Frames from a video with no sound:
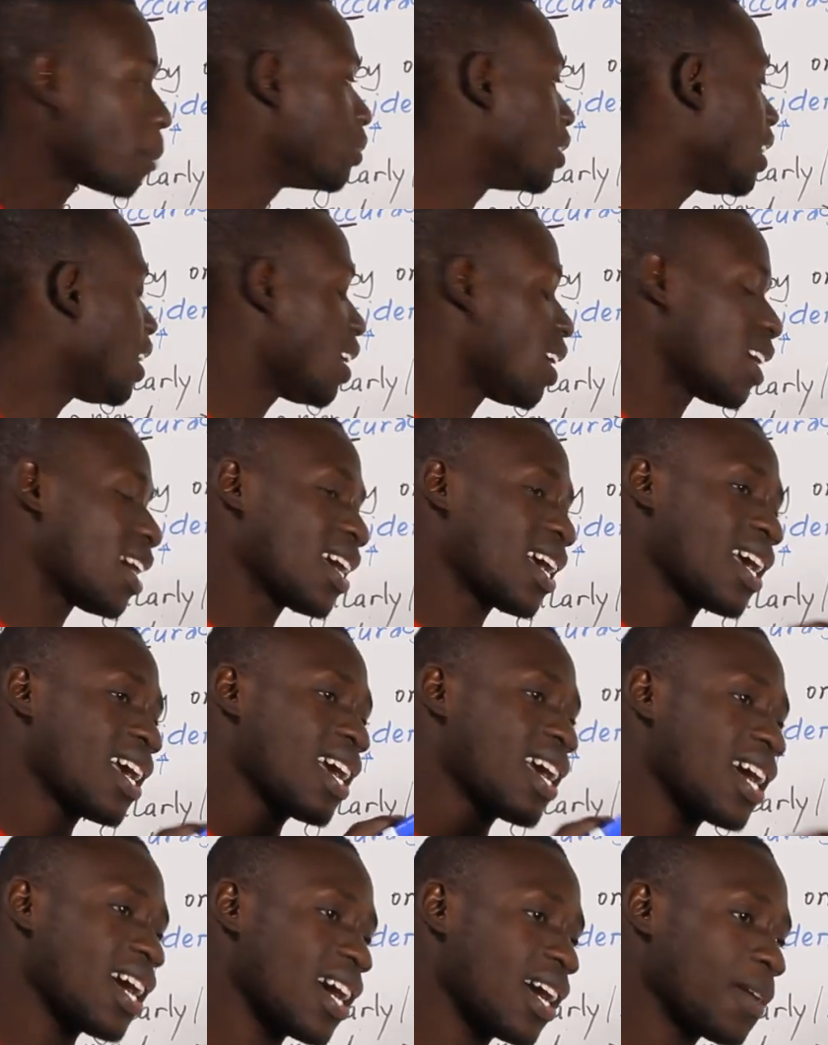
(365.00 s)
me dit
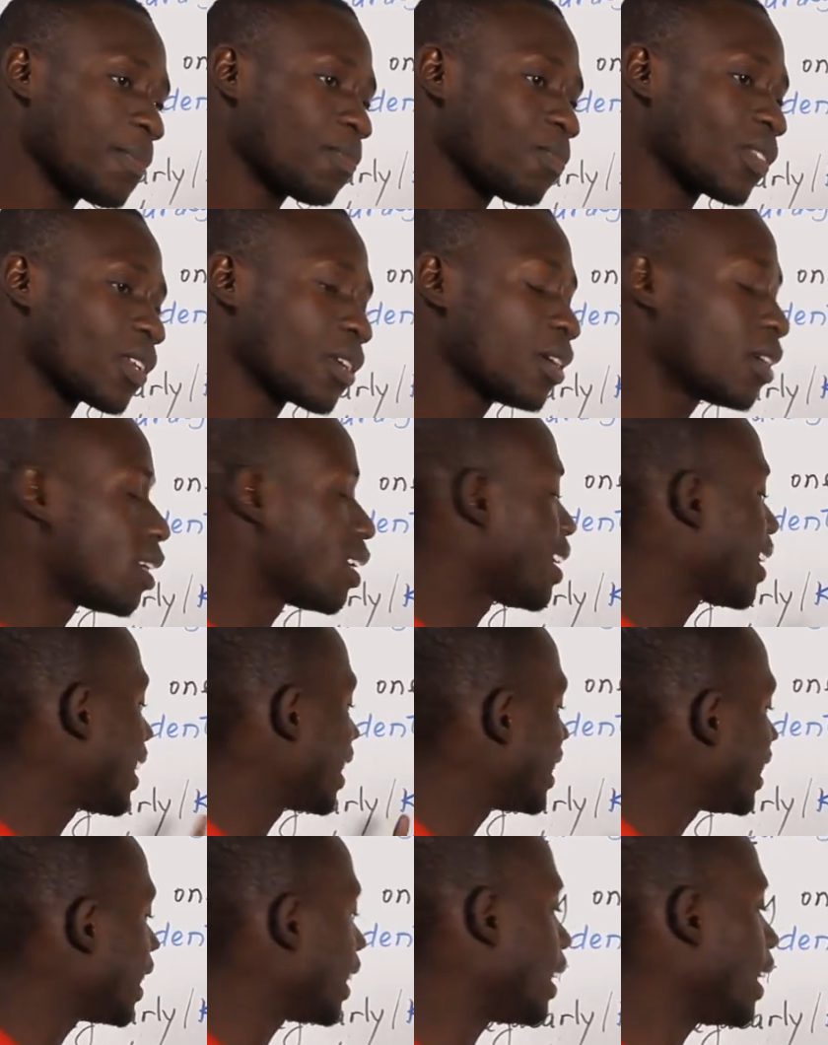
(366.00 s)
k.
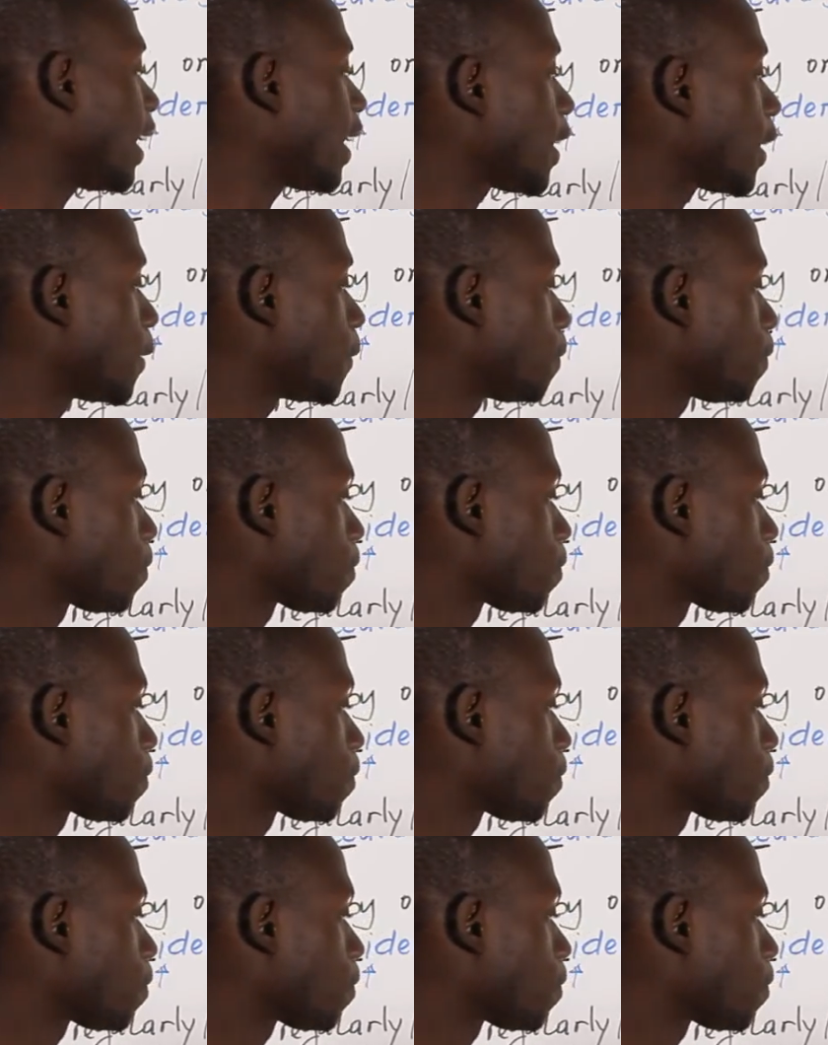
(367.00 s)
Clinique.